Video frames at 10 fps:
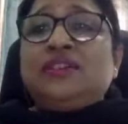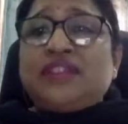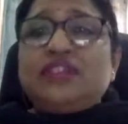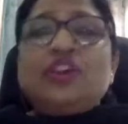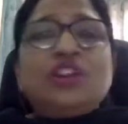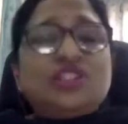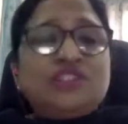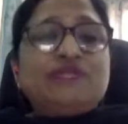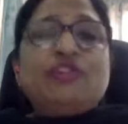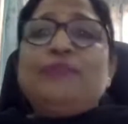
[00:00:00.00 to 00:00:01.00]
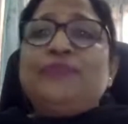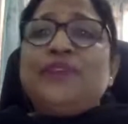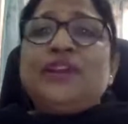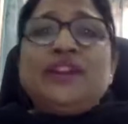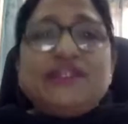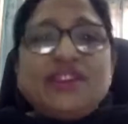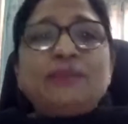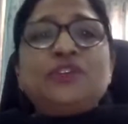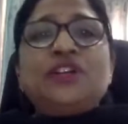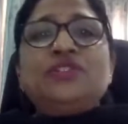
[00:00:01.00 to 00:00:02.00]
technology from
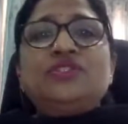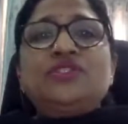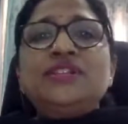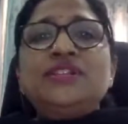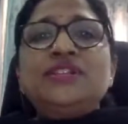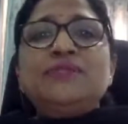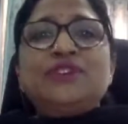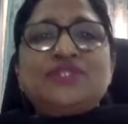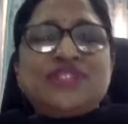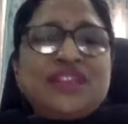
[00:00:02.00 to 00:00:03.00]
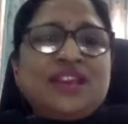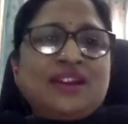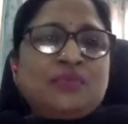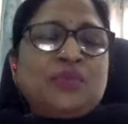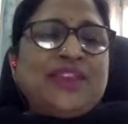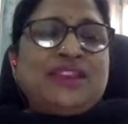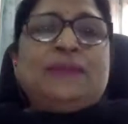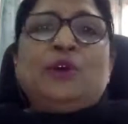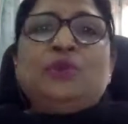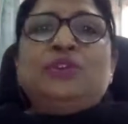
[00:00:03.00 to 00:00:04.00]
developed countries because they are wary
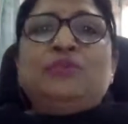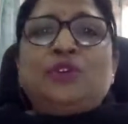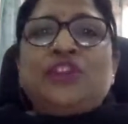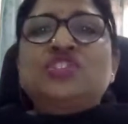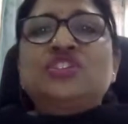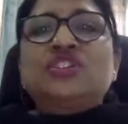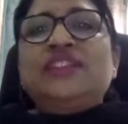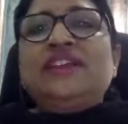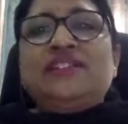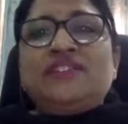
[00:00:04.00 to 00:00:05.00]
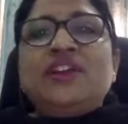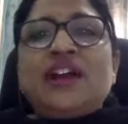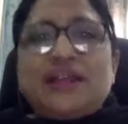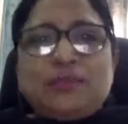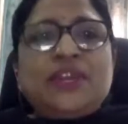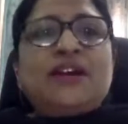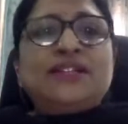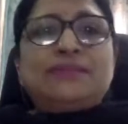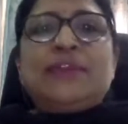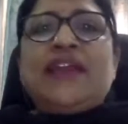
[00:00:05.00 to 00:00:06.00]
about the protection their
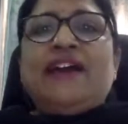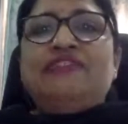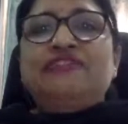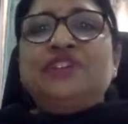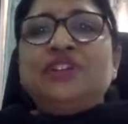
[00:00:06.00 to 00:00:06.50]
IPRs may have.